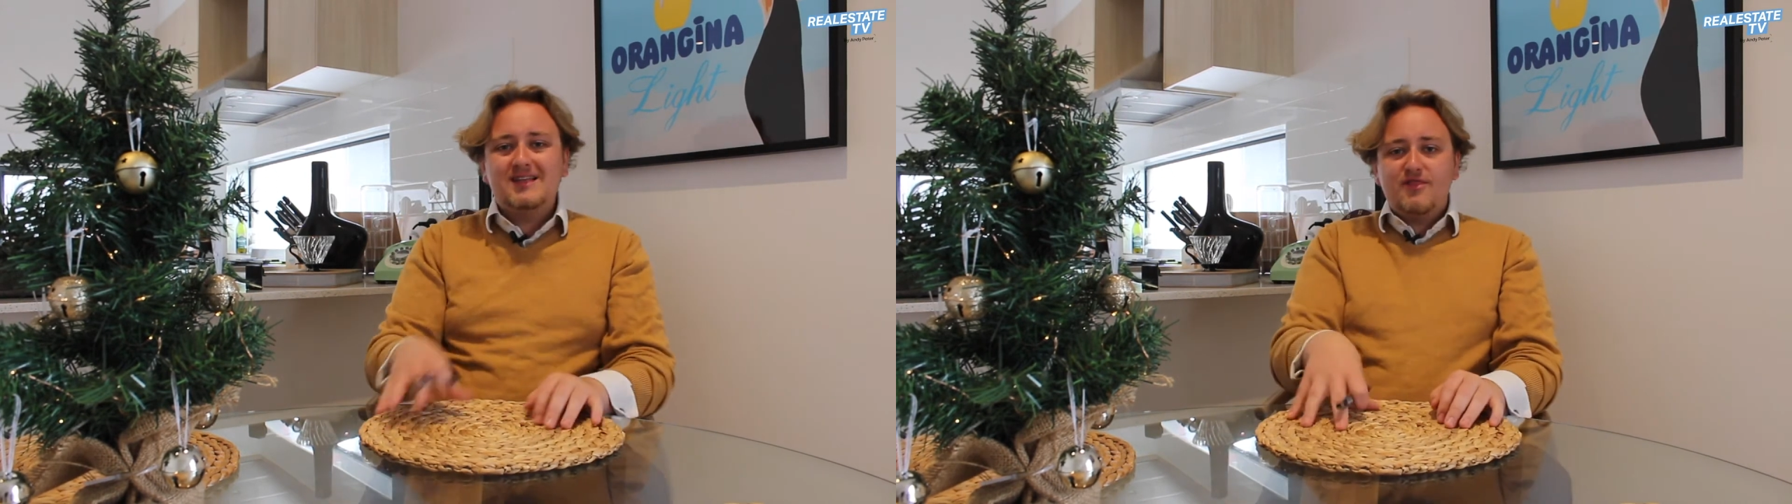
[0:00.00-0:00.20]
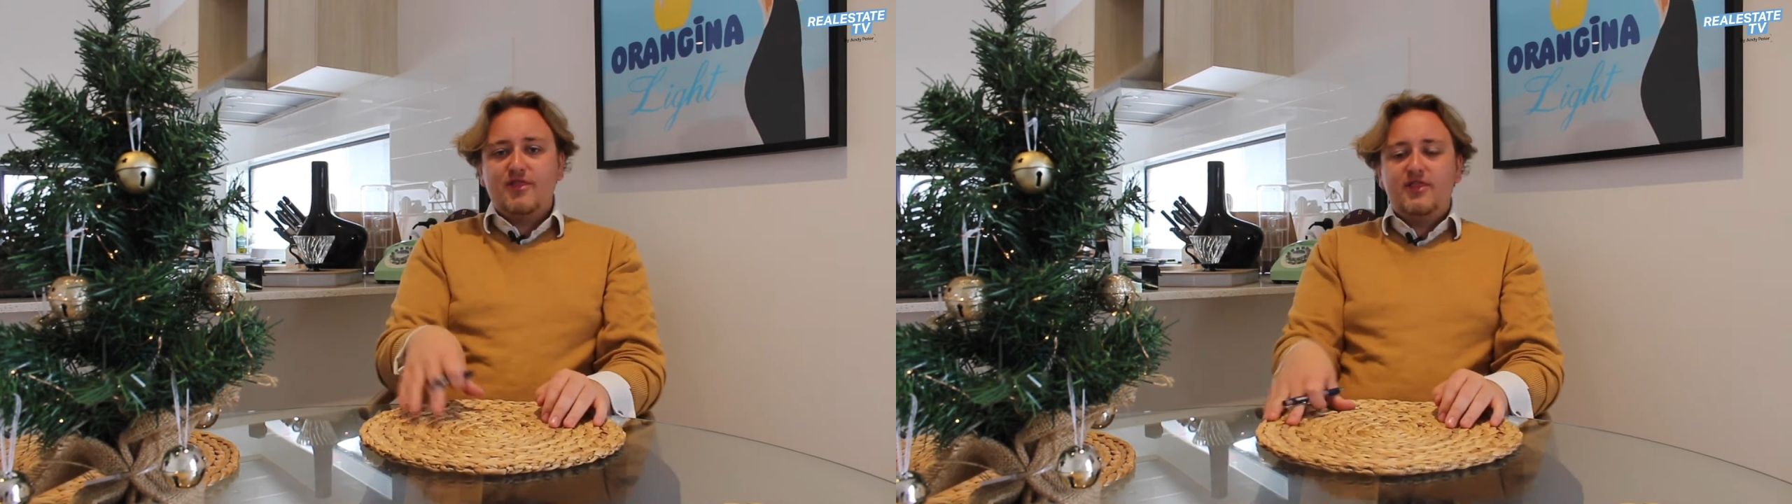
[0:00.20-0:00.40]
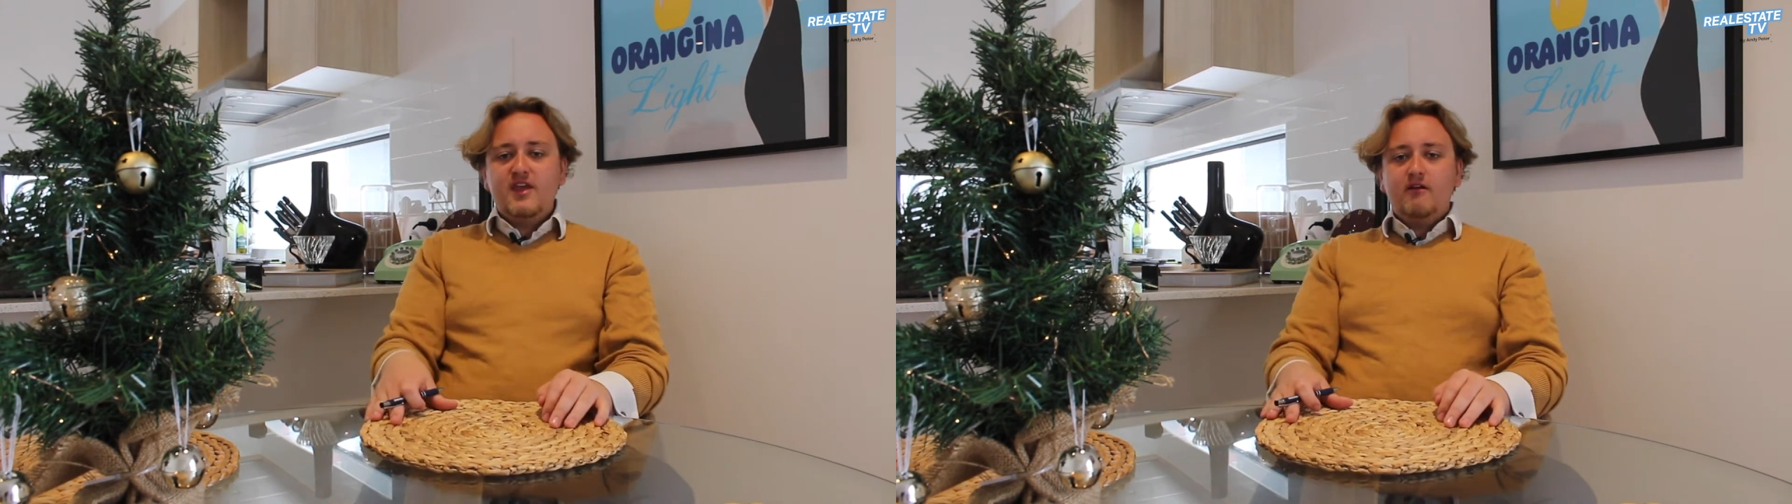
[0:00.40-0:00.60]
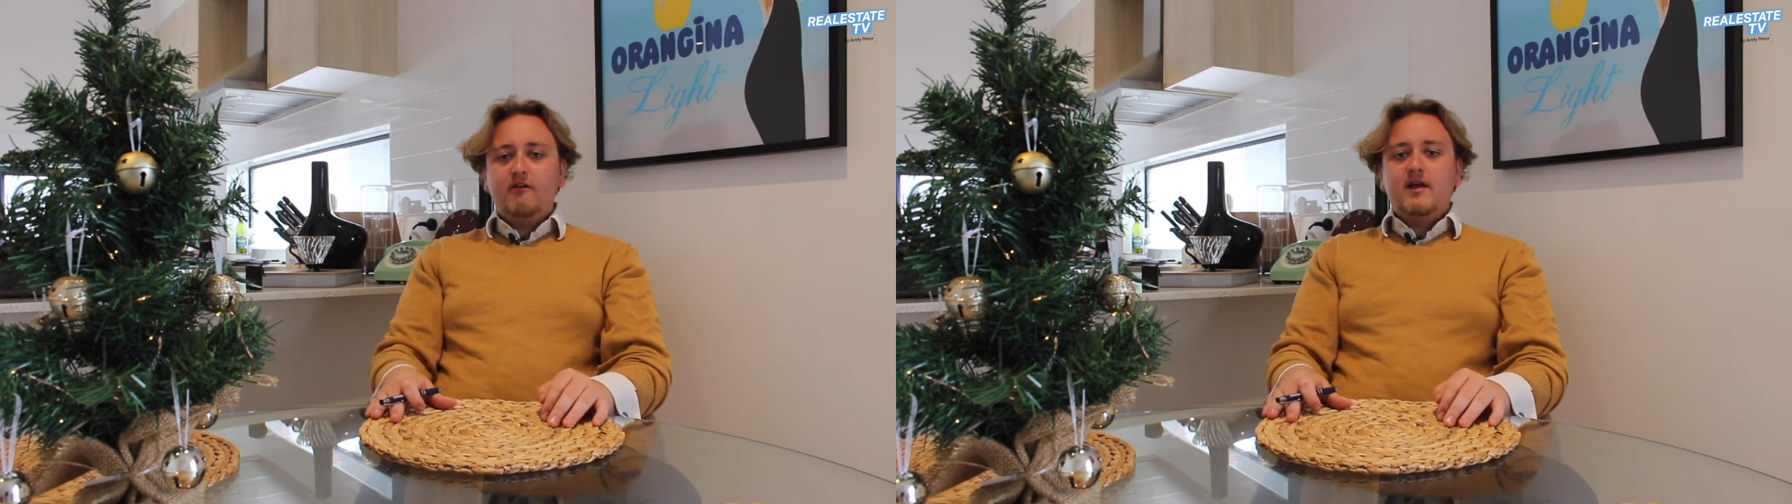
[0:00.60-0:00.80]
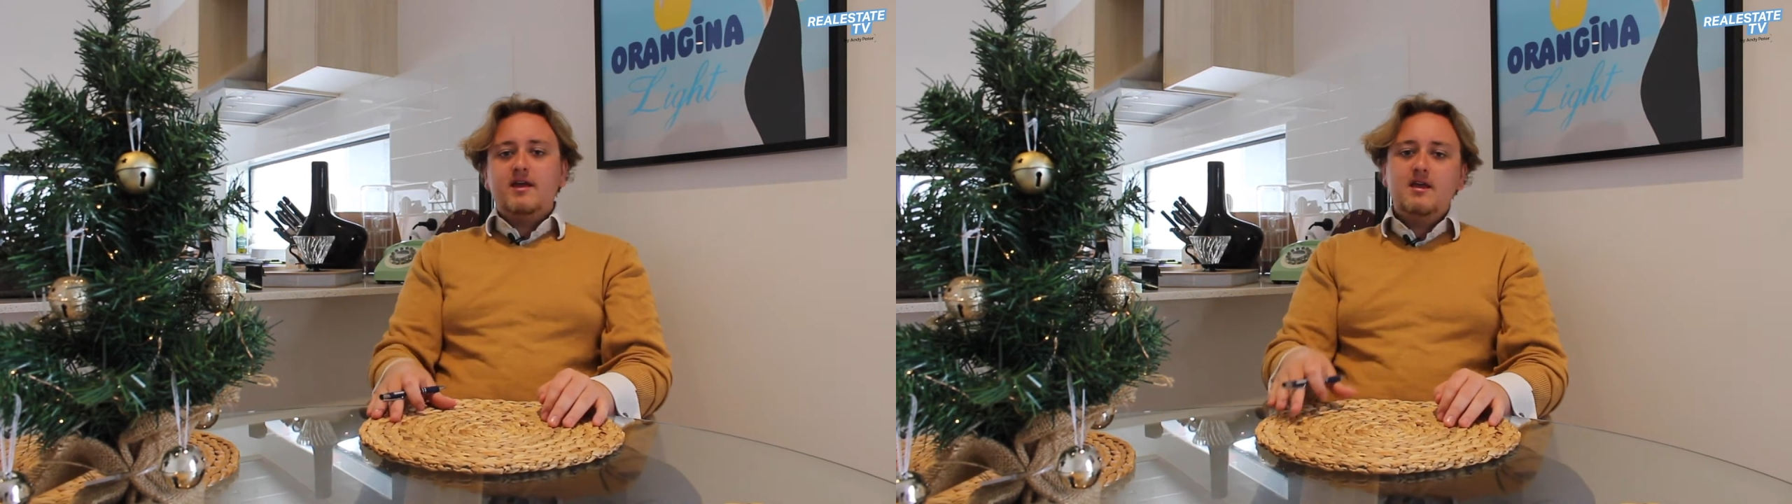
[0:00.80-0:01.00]
In
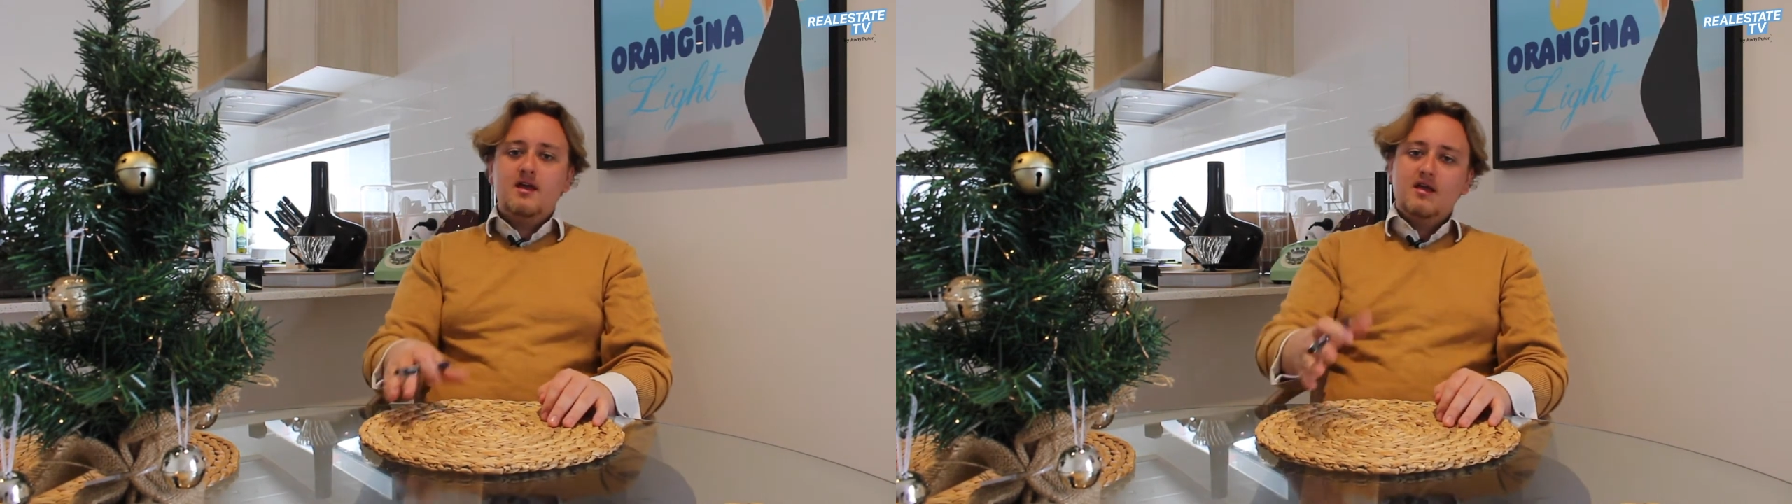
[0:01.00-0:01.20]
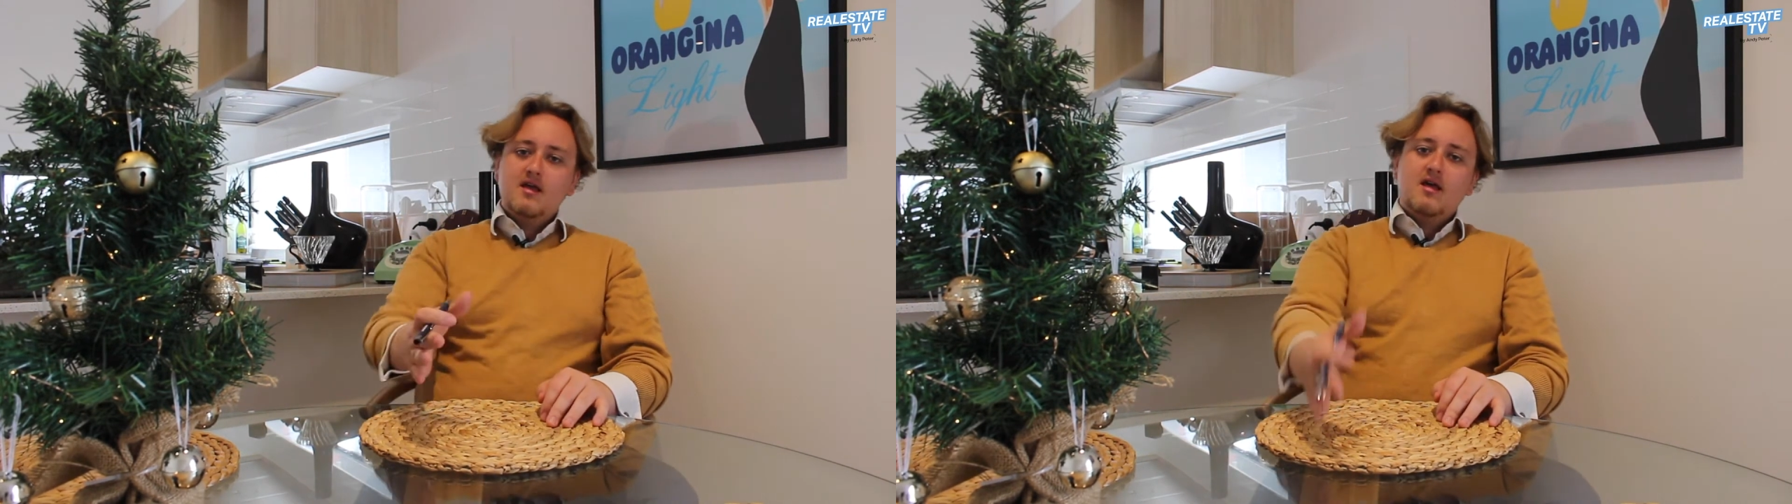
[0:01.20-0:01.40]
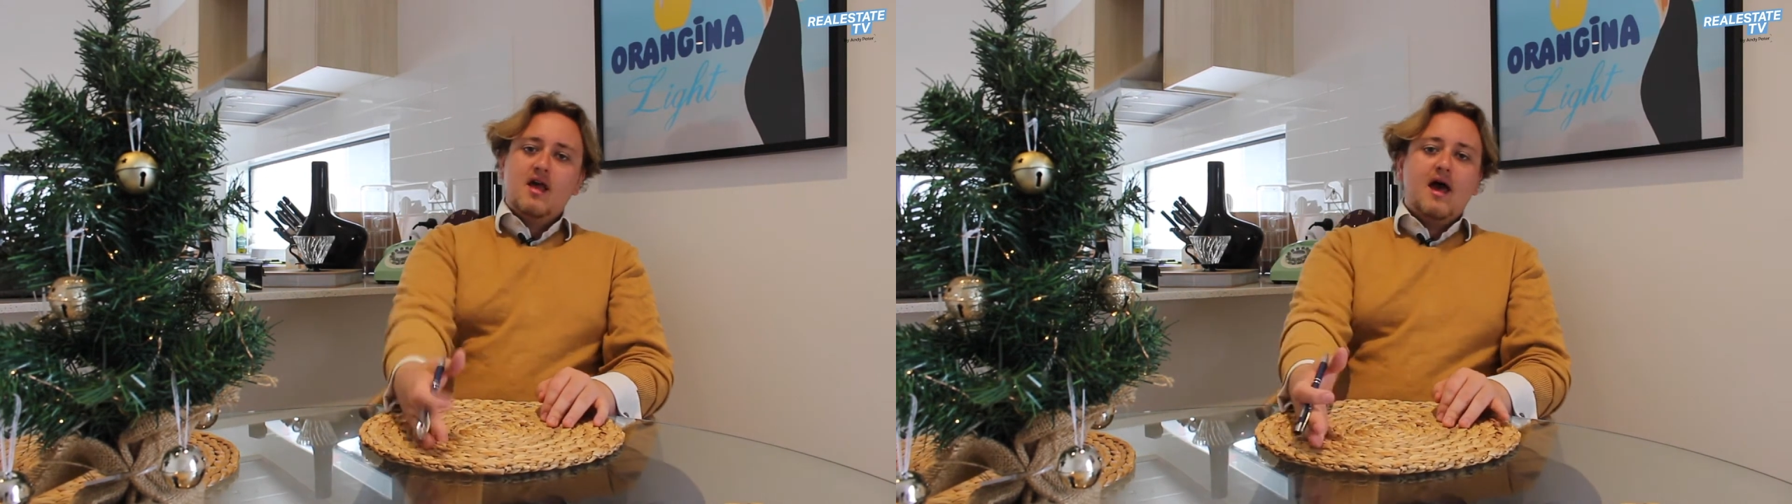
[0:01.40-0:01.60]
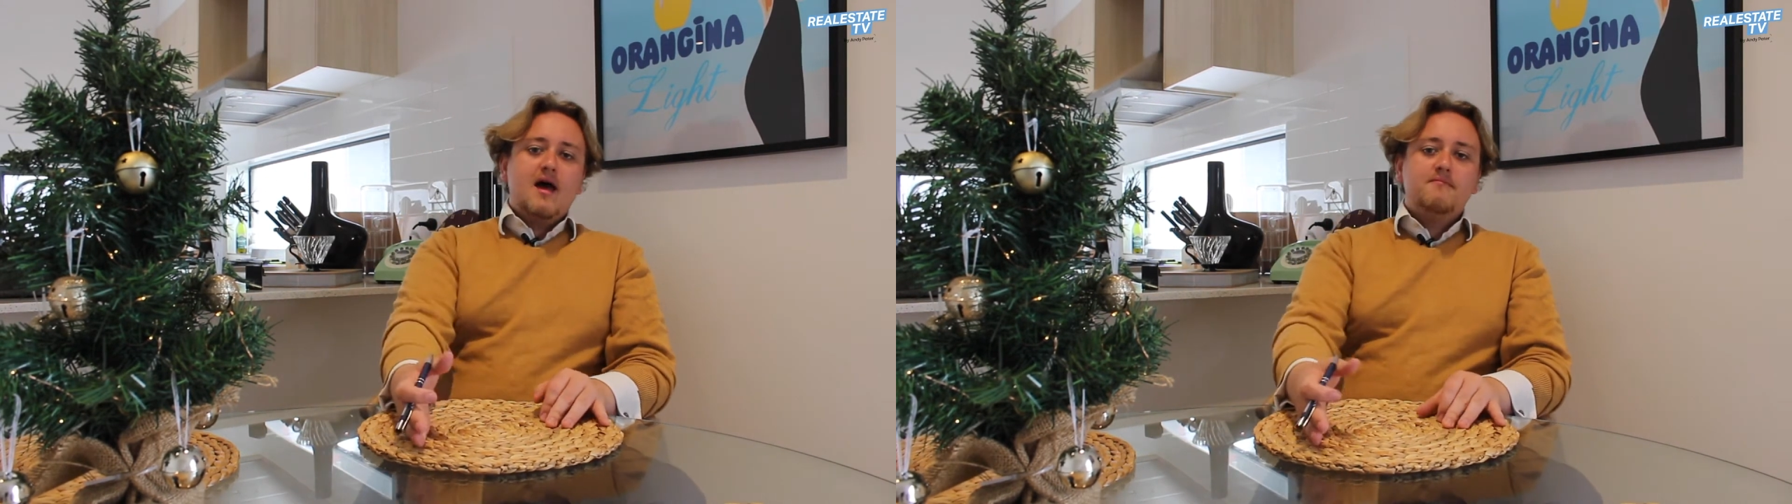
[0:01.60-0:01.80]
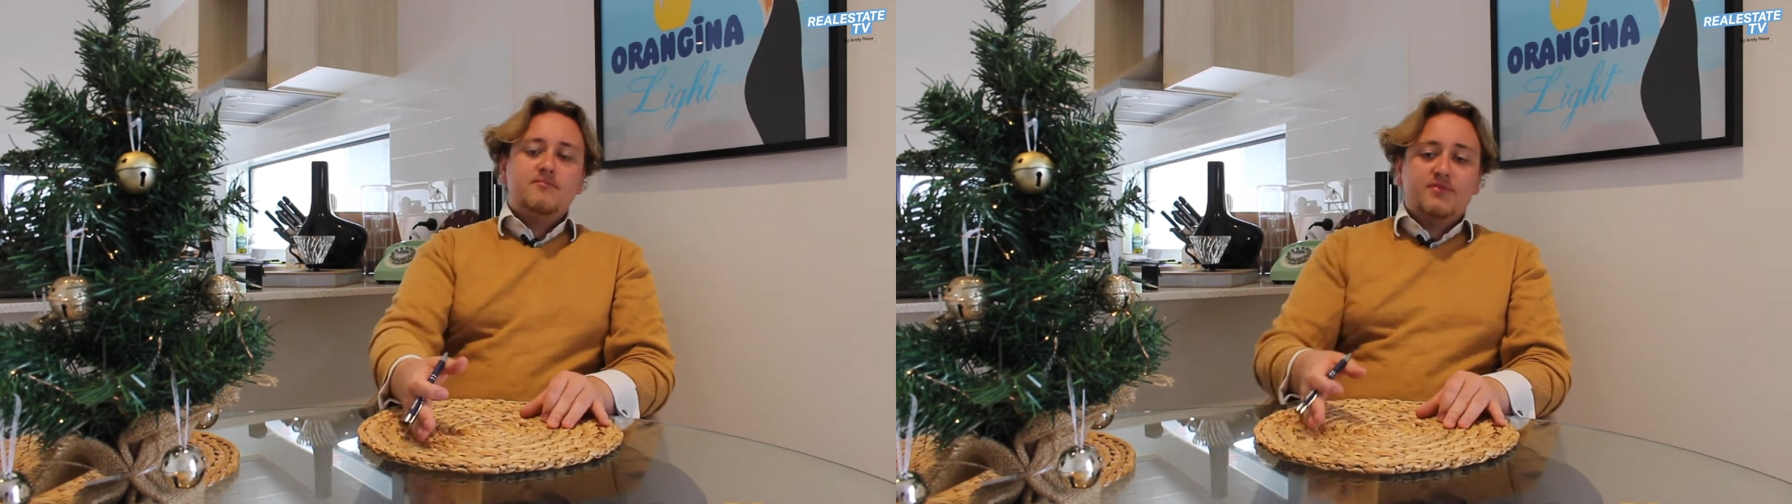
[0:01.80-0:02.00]
theory,
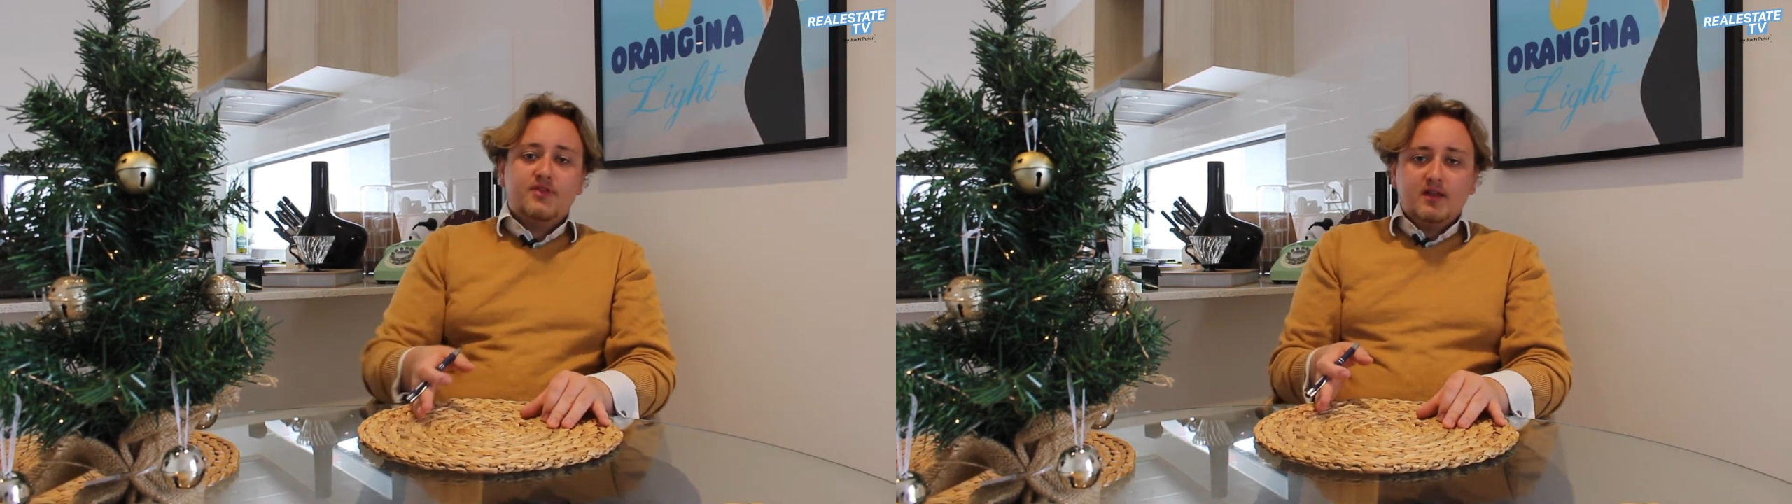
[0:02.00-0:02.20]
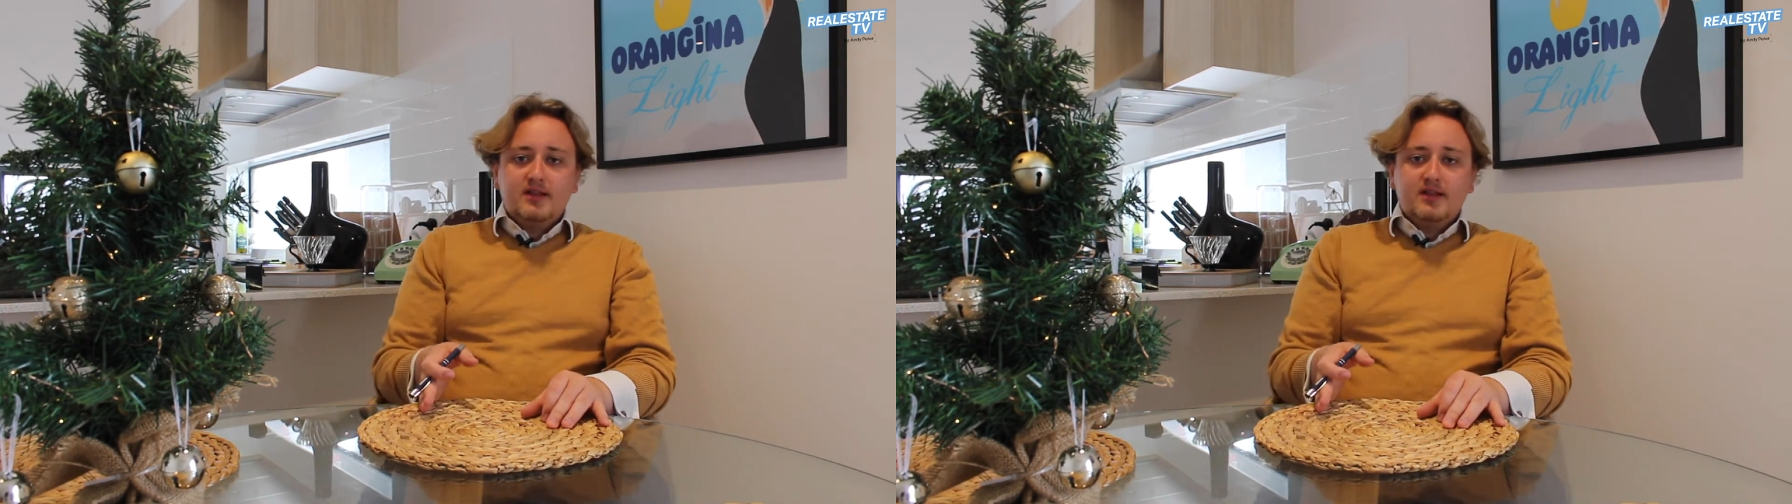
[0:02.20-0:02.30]
the